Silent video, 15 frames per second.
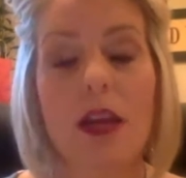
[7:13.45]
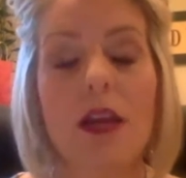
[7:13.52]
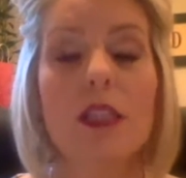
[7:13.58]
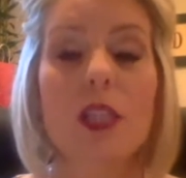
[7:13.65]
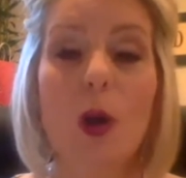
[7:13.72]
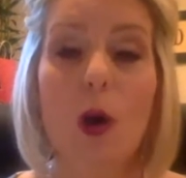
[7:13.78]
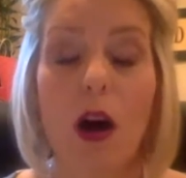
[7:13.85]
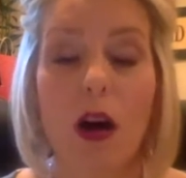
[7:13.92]

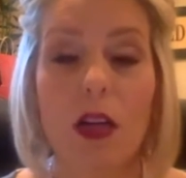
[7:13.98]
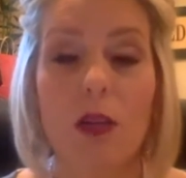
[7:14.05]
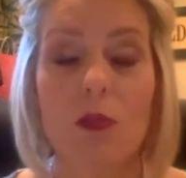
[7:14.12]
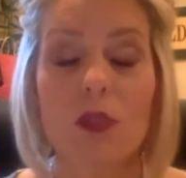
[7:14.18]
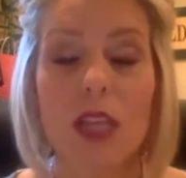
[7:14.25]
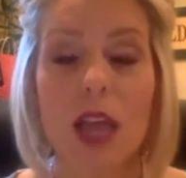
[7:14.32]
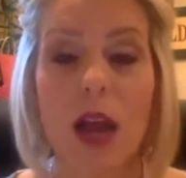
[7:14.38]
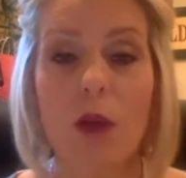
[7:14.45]
So
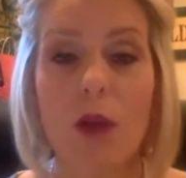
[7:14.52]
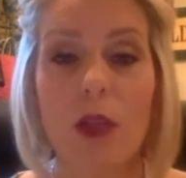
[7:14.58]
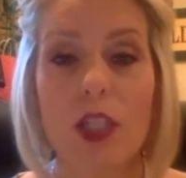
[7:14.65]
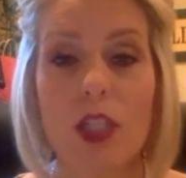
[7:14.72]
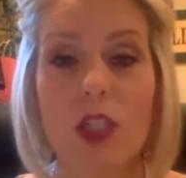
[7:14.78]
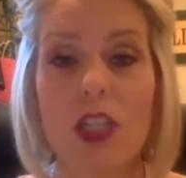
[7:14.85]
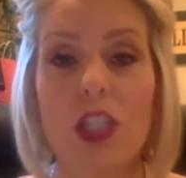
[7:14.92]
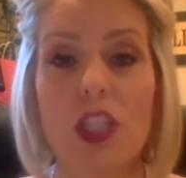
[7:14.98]
on-site
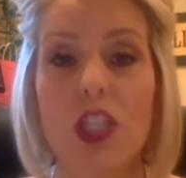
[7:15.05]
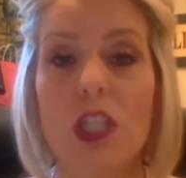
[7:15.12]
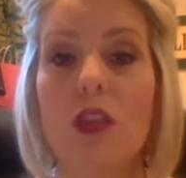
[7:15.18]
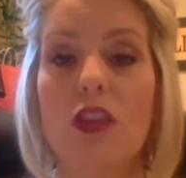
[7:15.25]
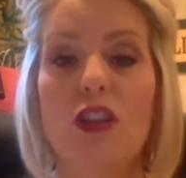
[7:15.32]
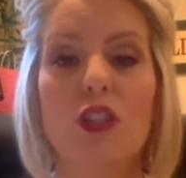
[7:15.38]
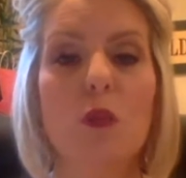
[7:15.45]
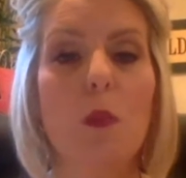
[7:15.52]
registration,
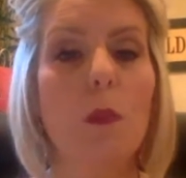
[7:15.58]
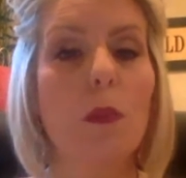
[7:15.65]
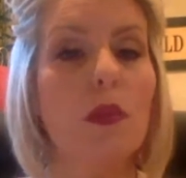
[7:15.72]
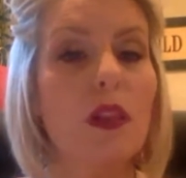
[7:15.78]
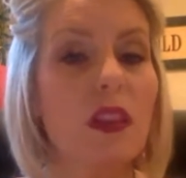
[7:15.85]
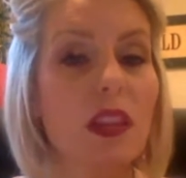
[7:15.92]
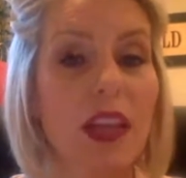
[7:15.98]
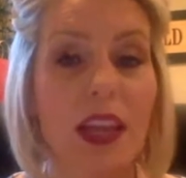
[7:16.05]
there's
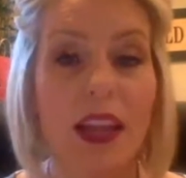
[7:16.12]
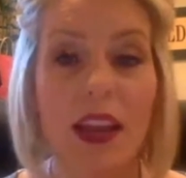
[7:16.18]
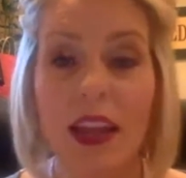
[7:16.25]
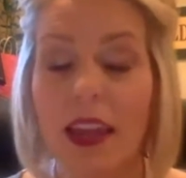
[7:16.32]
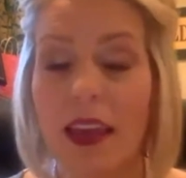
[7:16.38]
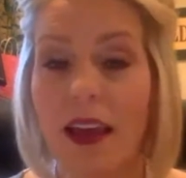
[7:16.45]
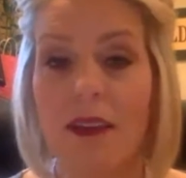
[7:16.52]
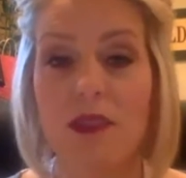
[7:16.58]

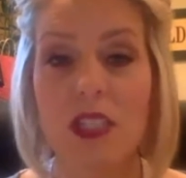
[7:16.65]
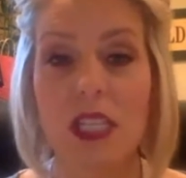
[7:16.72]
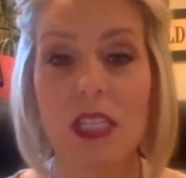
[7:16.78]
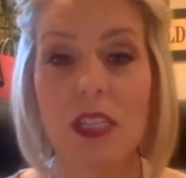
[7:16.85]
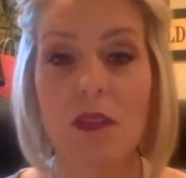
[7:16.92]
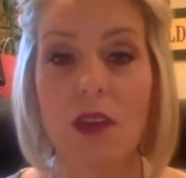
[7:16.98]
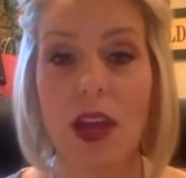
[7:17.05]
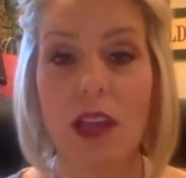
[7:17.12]
plenty of
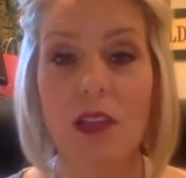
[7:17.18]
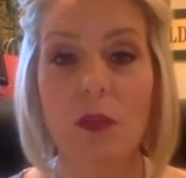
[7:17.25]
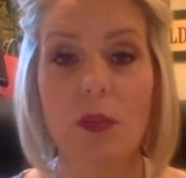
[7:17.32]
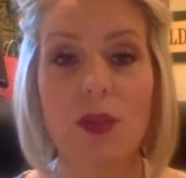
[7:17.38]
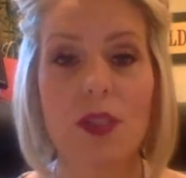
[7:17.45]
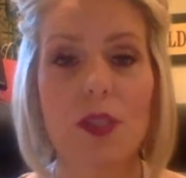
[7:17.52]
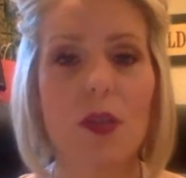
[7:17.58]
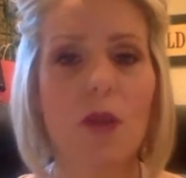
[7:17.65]
seats
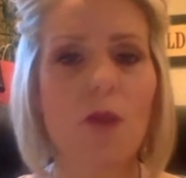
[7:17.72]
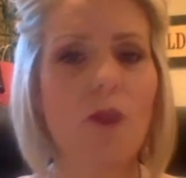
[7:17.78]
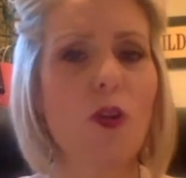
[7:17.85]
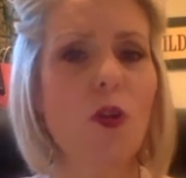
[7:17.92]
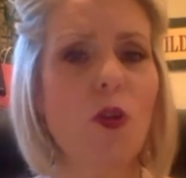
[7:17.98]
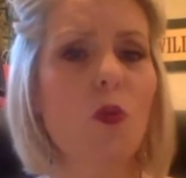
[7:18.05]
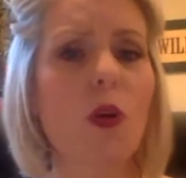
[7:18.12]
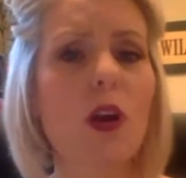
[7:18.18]
available. So if
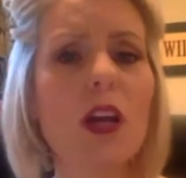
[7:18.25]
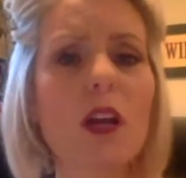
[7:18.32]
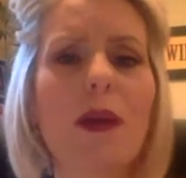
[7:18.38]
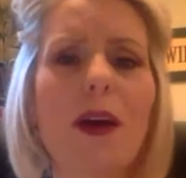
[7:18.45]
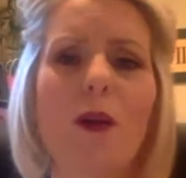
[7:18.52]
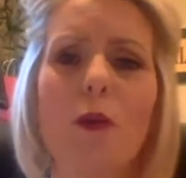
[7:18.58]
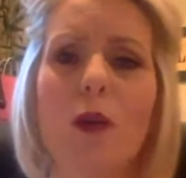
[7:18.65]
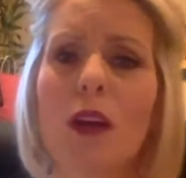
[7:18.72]
you're worried
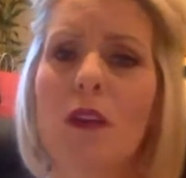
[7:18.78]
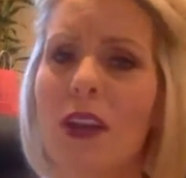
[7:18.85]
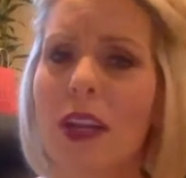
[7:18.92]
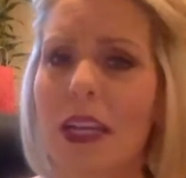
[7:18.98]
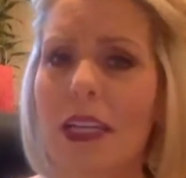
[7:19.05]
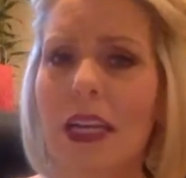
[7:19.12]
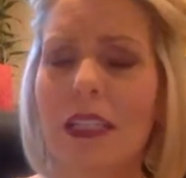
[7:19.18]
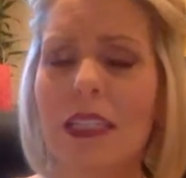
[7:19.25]
about what if I
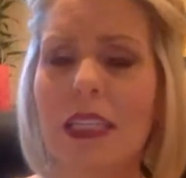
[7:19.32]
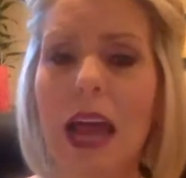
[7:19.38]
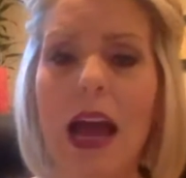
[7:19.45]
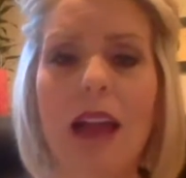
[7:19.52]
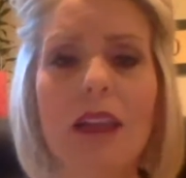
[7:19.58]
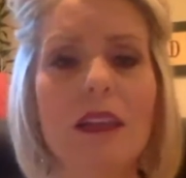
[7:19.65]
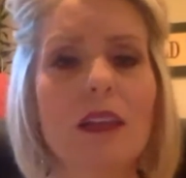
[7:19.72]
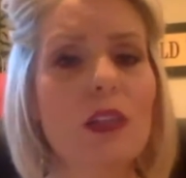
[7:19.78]
get down to
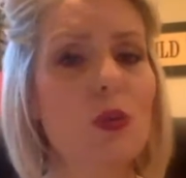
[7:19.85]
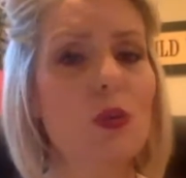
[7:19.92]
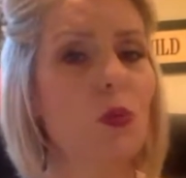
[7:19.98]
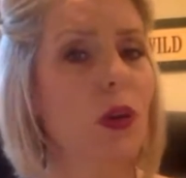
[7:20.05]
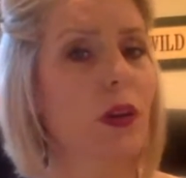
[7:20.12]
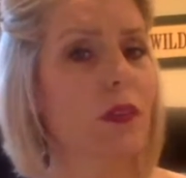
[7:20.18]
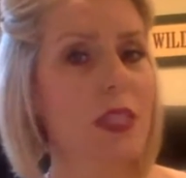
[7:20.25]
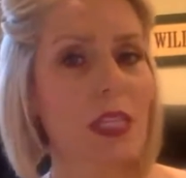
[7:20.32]
Dallas, what
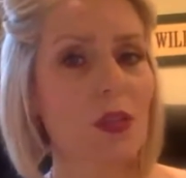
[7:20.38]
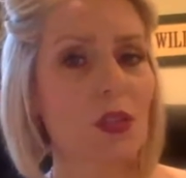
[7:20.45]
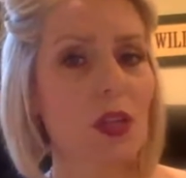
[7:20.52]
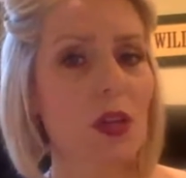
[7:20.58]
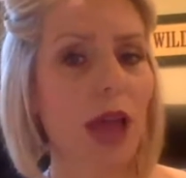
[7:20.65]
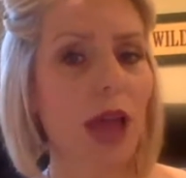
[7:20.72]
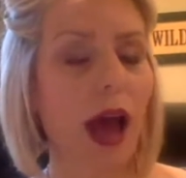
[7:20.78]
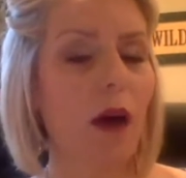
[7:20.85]
if the seats are
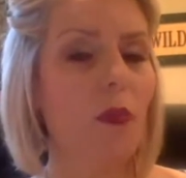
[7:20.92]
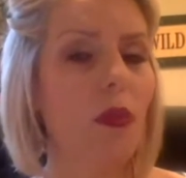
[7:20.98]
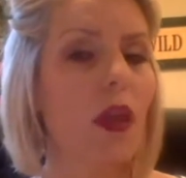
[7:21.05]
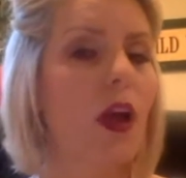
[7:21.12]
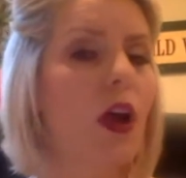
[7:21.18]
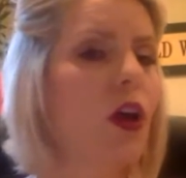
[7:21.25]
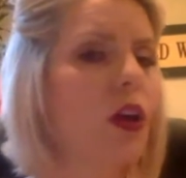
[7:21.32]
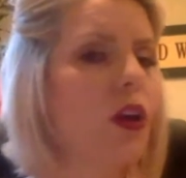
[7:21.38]
sold out?